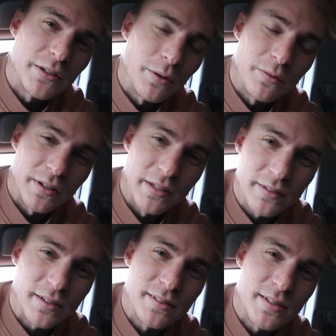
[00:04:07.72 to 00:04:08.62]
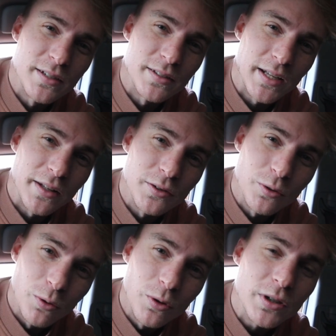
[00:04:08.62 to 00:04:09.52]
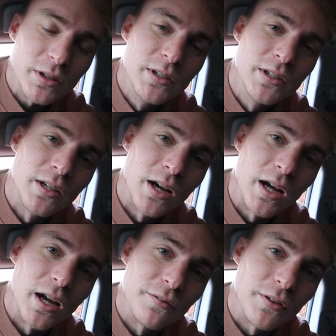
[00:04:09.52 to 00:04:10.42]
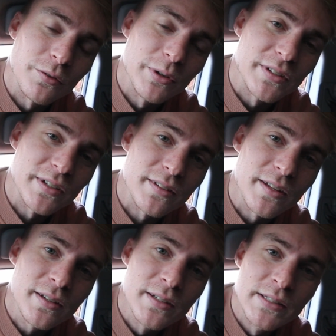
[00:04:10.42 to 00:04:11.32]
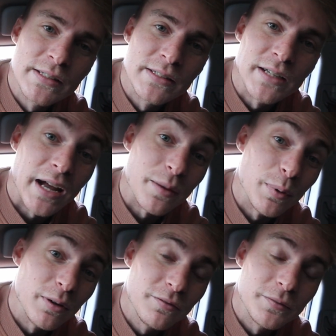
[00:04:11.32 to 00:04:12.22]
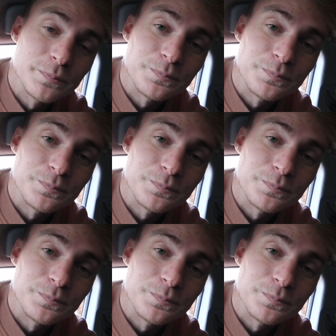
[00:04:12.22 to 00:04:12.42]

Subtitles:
don't think the SST could take the torque of the 360 and above.